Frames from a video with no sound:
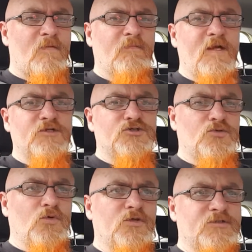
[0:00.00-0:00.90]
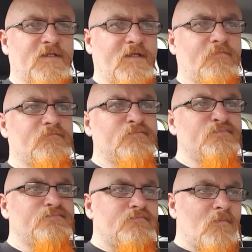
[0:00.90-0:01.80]
inch squares in it,
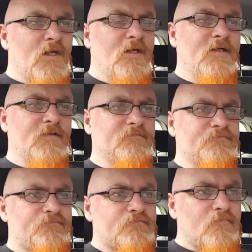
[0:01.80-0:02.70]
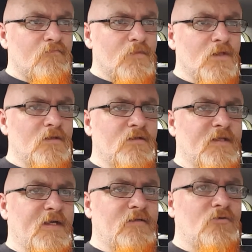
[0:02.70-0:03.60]
and
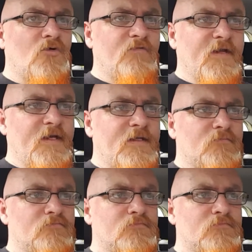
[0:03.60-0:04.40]
then covered it in